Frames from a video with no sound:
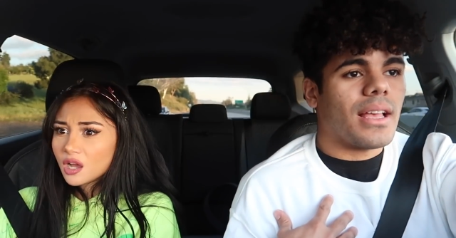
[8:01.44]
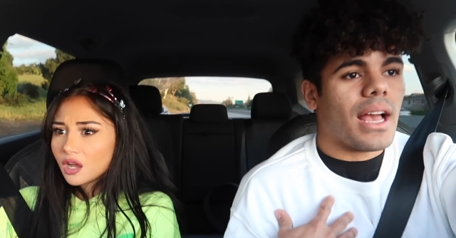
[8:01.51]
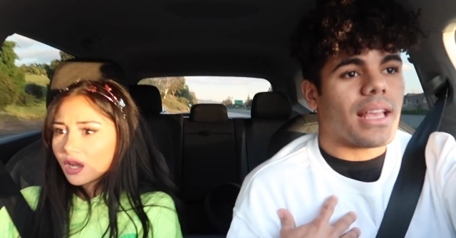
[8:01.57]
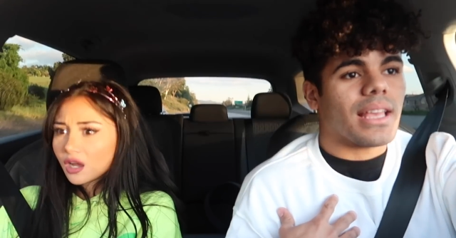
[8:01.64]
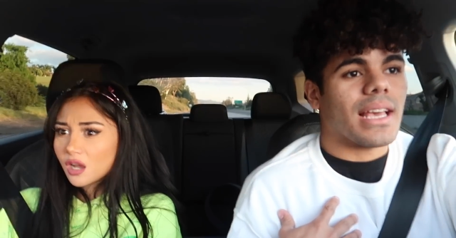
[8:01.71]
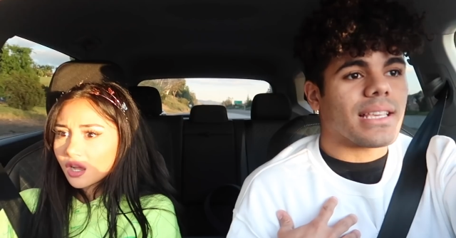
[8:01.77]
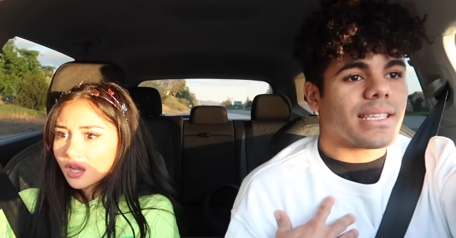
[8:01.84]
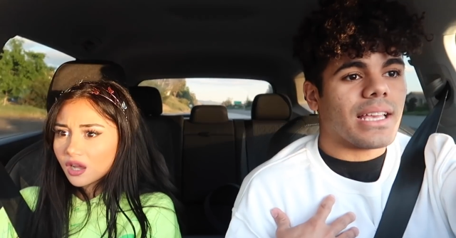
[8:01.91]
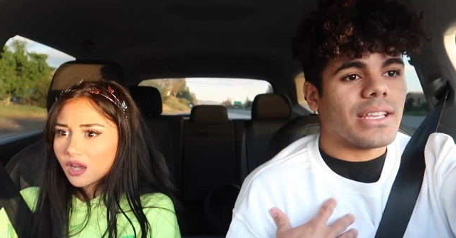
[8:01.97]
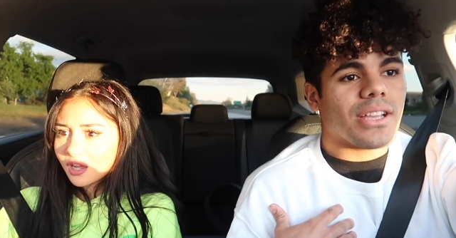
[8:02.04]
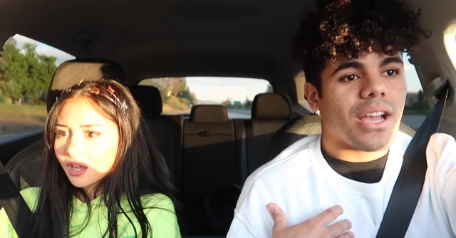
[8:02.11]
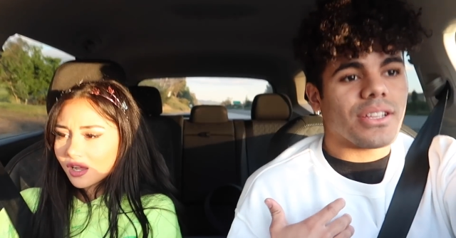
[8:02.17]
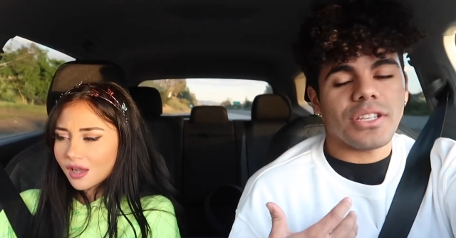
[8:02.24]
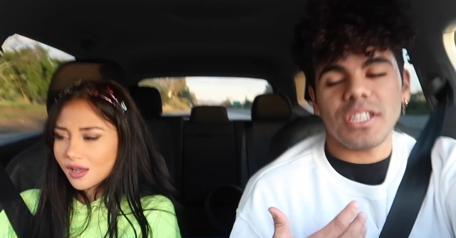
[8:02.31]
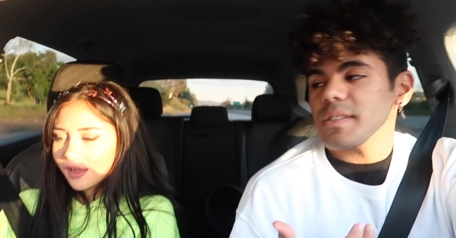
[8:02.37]
Speaker 1: I guess I,
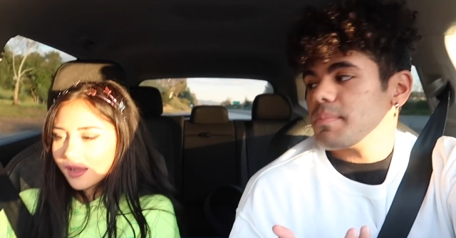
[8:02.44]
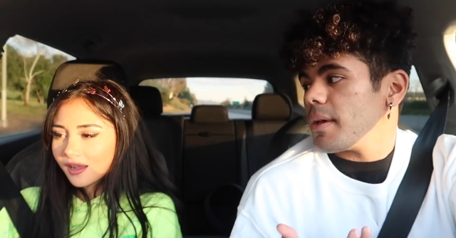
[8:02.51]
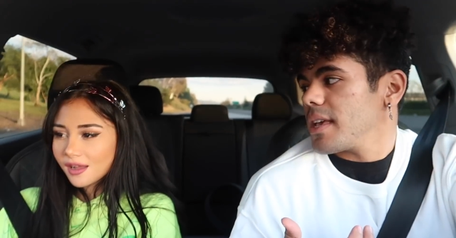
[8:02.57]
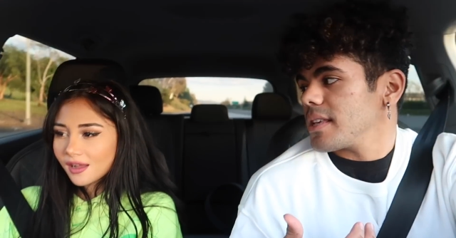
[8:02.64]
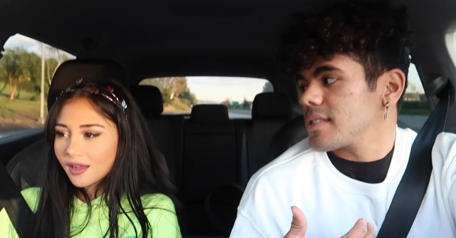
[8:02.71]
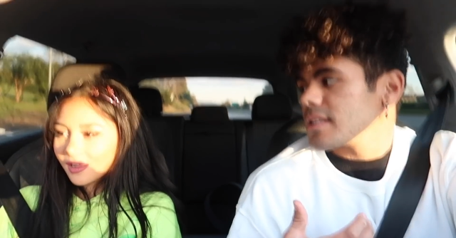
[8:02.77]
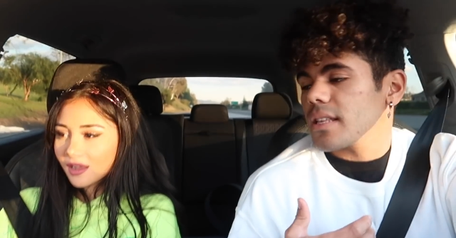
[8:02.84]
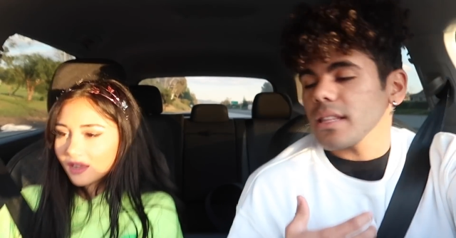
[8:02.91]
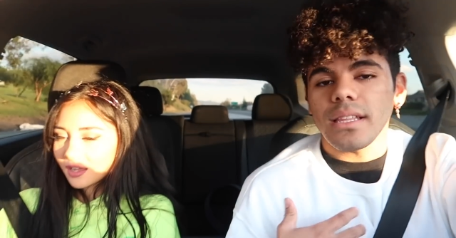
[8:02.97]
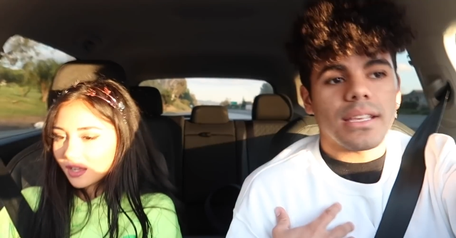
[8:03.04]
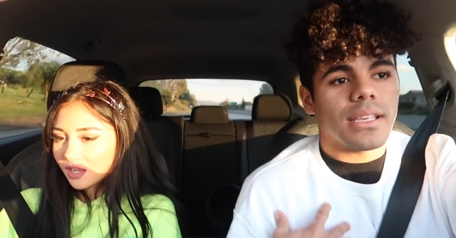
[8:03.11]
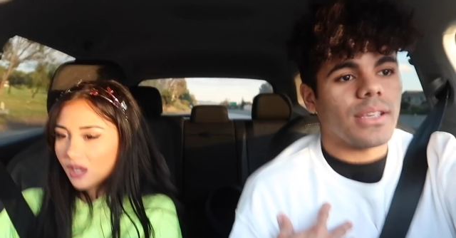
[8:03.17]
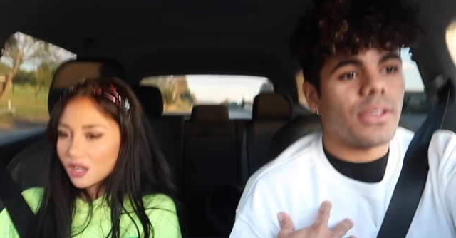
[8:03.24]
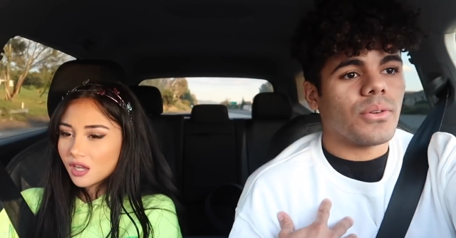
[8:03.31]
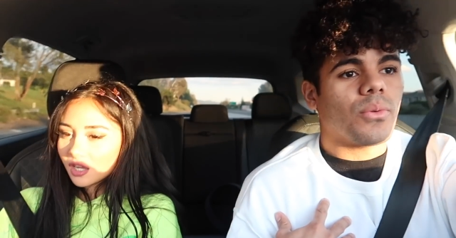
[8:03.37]
I just
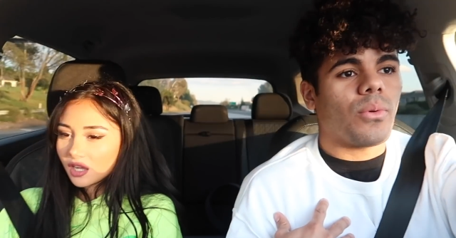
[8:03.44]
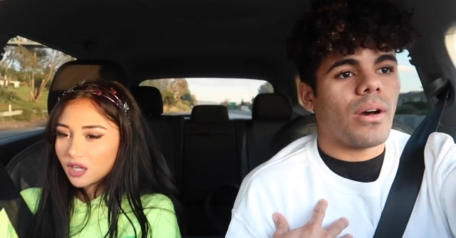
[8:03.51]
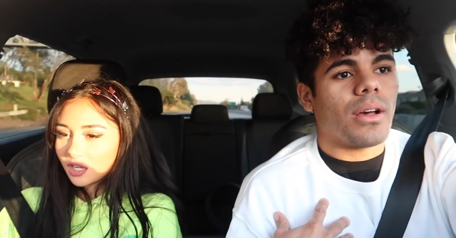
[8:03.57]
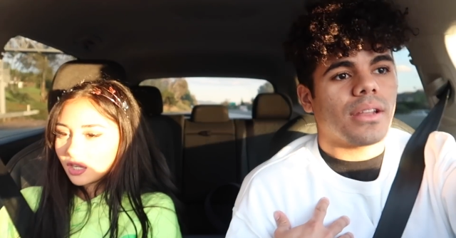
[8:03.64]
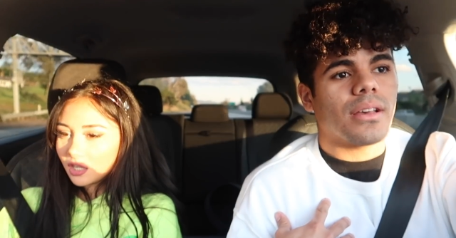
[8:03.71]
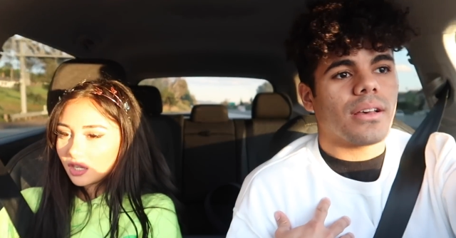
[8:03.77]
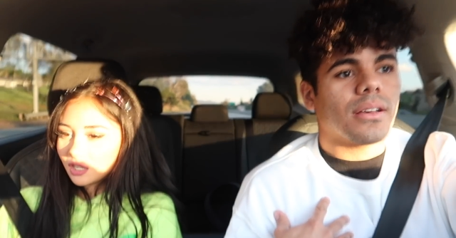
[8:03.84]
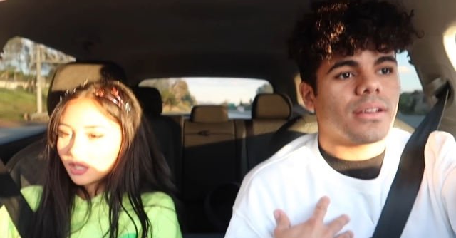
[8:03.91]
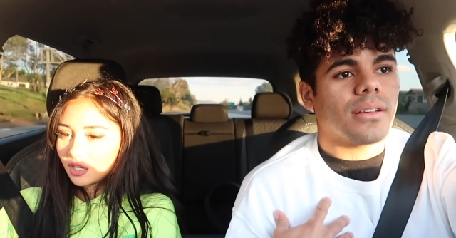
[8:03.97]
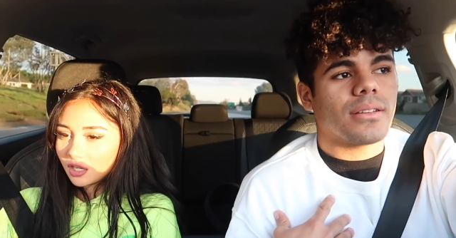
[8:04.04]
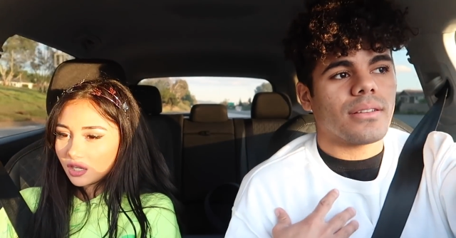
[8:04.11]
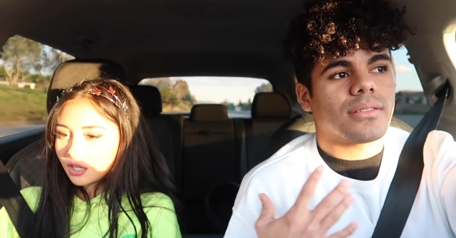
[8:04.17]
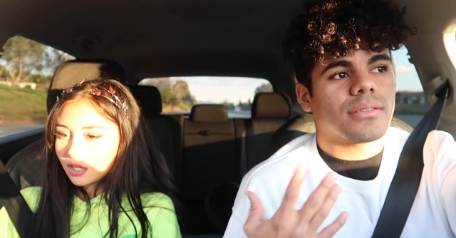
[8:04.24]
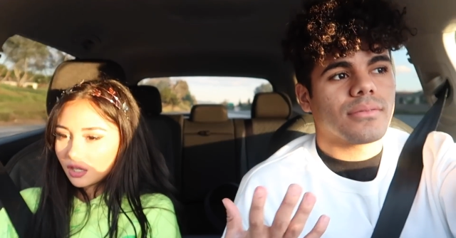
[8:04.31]
basically wanna